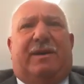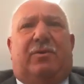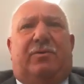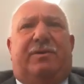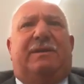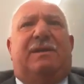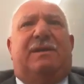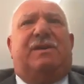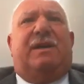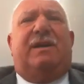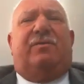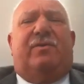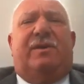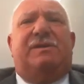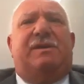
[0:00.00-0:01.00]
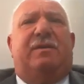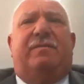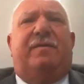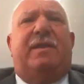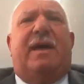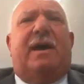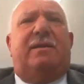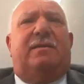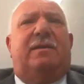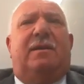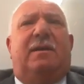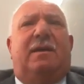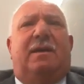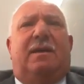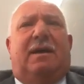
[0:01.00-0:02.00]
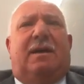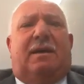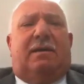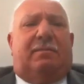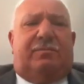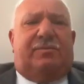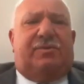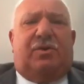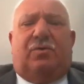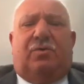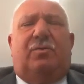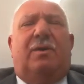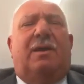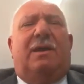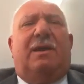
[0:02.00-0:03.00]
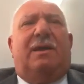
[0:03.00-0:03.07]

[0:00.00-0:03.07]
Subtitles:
I don't think there's any reason for that. So